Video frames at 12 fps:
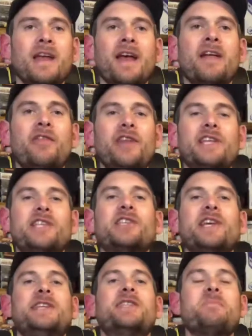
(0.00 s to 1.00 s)
This
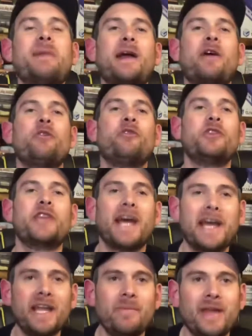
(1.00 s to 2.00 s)
is Marathon
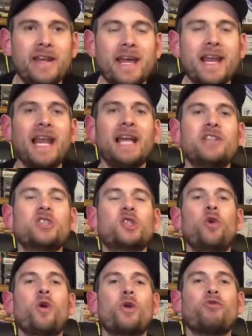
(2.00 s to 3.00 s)
Gaming. Let's
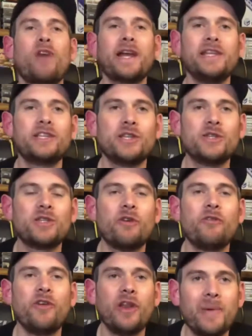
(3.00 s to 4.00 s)
talk racers
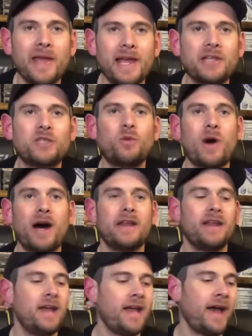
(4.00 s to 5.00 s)
for the PS1.